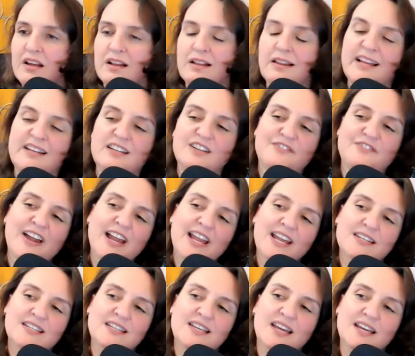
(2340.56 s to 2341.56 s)
Clayton, if I
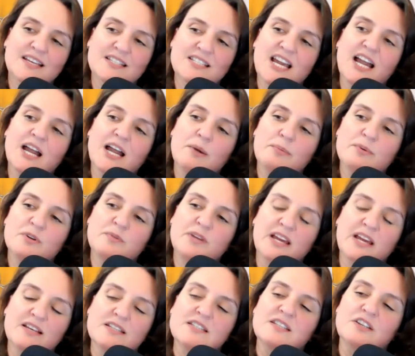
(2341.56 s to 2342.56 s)
had to guess, I would
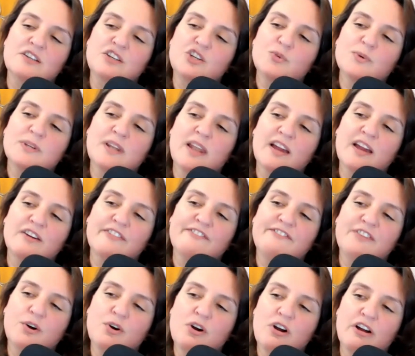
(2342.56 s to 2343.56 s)
guess that you would like a
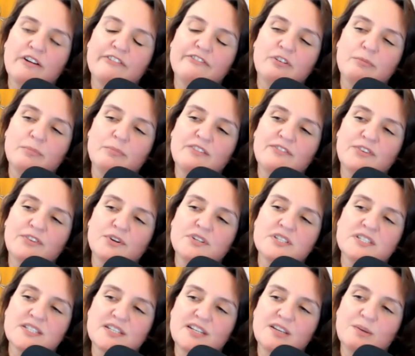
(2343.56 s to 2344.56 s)
phone call from me versus an